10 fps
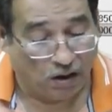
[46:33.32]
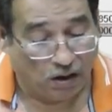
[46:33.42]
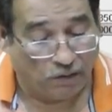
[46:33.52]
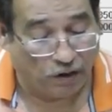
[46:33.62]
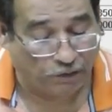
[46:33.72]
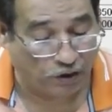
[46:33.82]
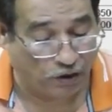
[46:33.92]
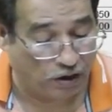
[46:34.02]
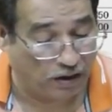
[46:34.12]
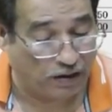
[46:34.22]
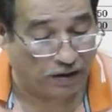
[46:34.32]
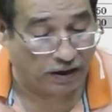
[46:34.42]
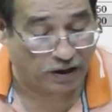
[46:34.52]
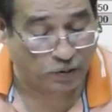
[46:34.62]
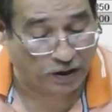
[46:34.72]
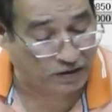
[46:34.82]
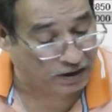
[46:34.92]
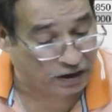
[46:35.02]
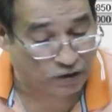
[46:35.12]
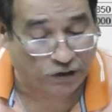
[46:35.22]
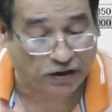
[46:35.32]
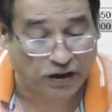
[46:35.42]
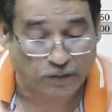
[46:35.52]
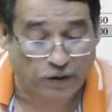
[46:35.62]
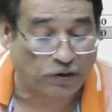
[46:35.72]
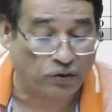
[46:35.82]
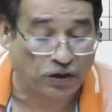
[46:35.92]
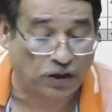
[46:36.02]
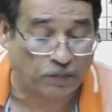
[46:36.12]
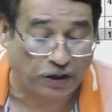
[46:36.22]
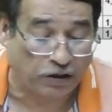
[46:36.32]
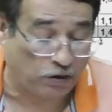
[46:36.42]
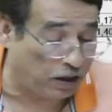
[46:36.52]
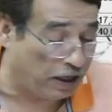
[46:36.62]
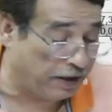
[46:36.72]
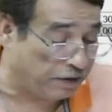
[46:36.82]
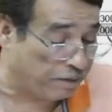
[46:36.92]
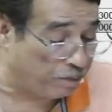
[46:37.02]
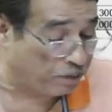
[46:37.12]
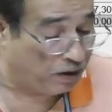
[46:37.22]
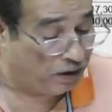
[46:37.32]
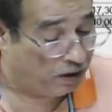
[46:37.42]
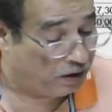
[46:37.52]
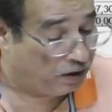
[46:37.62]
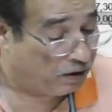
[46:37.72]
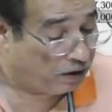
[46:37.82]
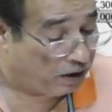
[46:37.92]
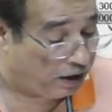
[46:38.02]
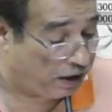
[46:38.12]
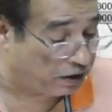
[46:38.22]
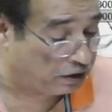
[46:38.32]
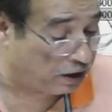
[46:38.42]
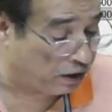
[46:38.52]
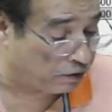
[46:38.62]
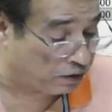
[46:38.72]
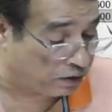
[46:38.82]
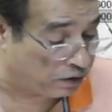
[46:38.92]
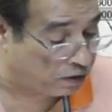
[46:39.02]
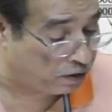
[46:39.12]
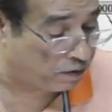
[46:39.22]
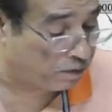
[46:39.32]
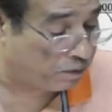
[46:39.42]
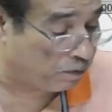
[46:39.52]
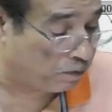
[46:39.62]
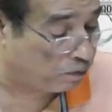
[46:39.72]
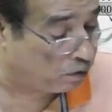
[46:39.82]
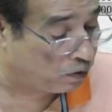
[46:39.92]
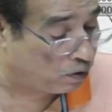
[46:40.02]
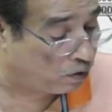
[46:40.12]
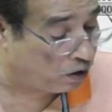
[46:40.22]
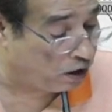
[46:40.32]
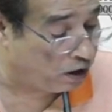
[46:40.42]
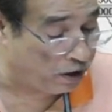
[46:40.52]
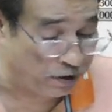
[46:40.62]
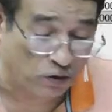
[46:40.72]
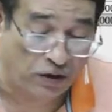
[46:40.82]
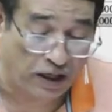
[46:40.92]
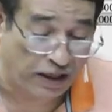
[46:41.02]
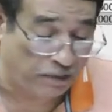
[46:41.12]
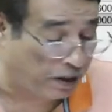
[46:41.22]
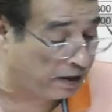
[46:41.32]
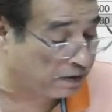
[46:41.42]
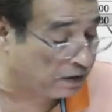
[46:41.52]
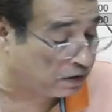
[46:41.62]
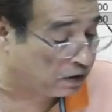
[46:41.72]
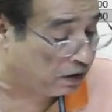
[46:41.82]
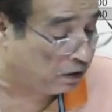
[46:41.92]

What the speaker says: what we call expenses with respect to this particular item. 8,000 into 9 by 16.